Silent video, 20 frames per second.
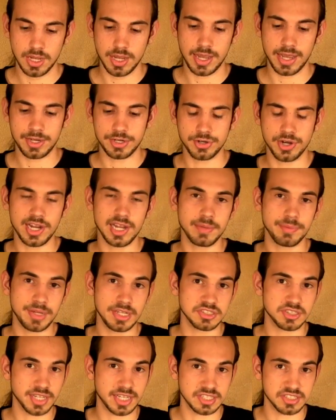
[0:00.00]
And your
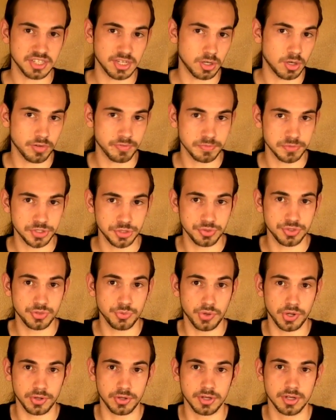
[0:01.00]
AEPs, like I said, all of them shoot
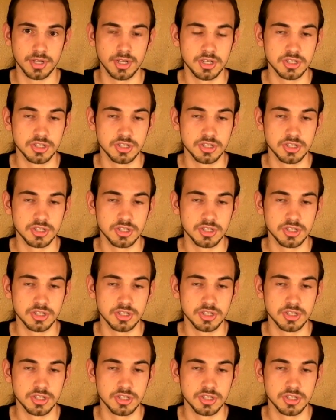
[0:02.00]
200.